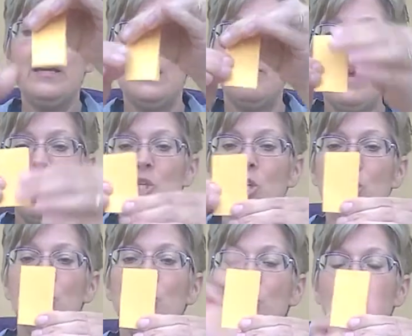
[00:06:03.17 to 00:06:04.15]
Now make sure
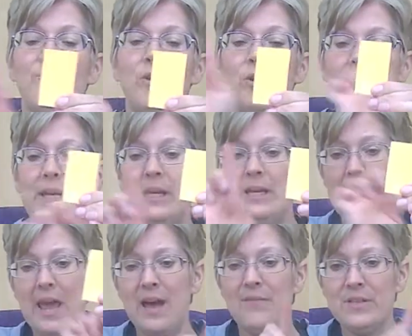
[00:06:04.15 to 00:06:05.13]
you are folding it in
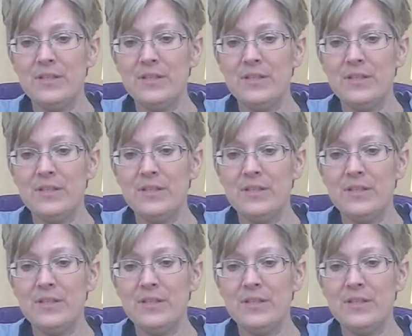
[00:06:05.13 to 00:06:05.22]
half the